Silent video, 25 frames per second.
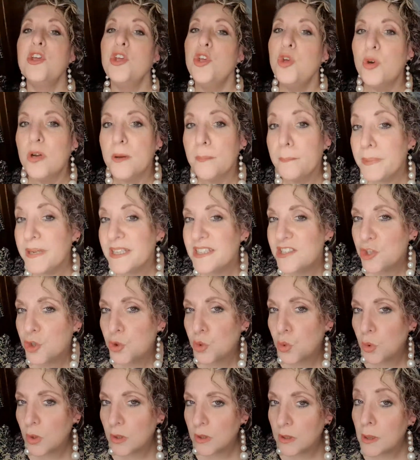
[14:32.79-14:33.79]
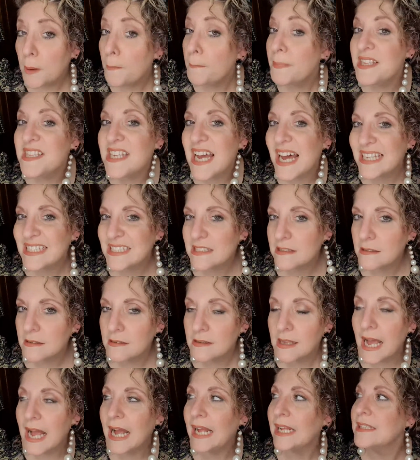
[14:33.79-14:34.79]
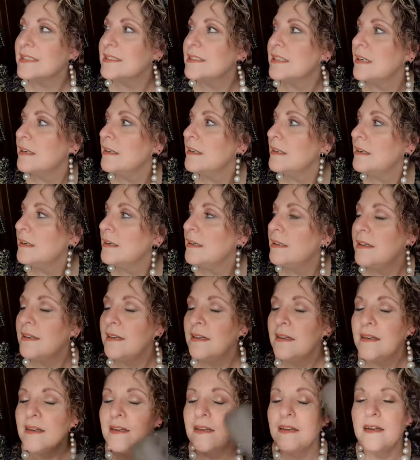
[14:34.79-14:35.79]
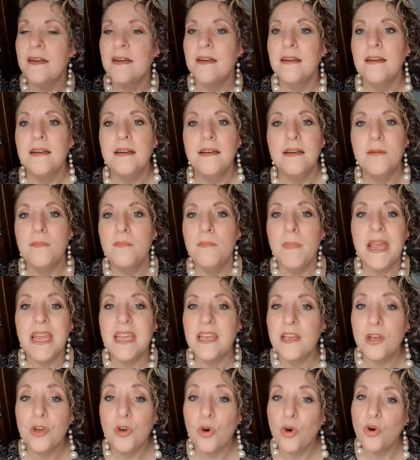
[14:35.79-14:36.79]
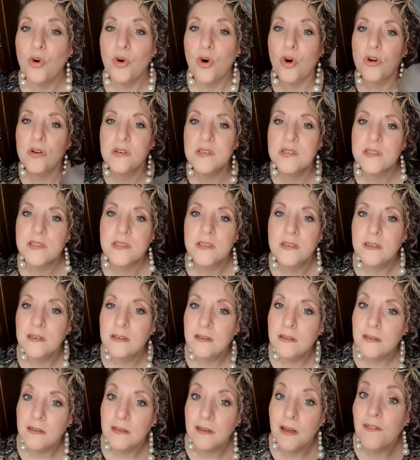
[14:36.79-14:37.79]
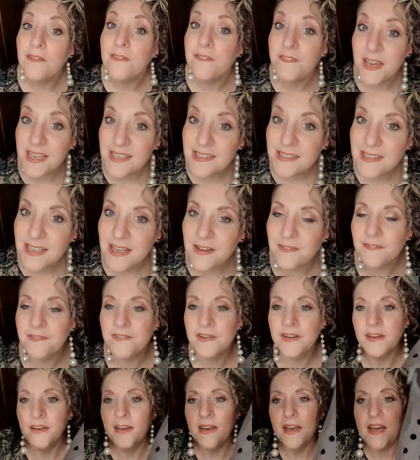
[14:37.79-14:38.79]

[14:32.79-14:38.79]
You can bejewel, bedazzle, and make your Crocs festive.